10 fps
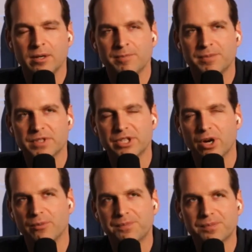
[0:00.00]
So,
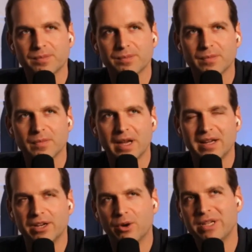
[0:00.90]

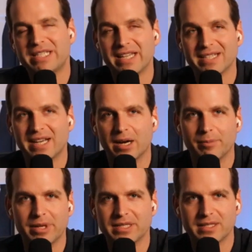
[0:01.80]
we say this in our
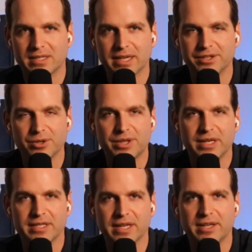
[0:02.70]
business is like do
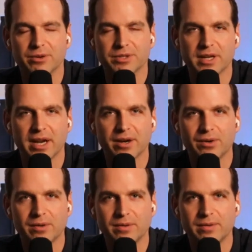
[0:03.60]
things that don't
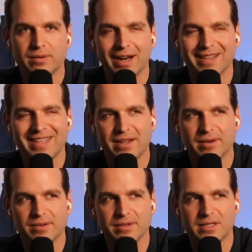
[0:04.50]
scale. And I think
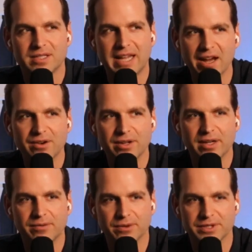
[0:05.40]

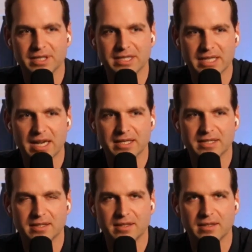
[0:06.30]
scaling for
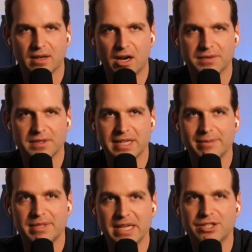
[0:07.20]
success
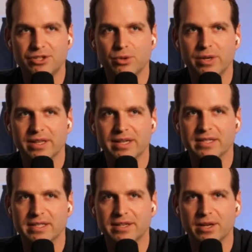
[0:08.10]
oftentimes is doing
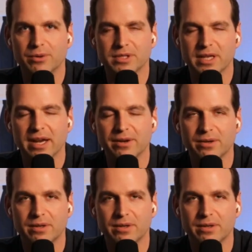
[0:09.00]
things that don't scale.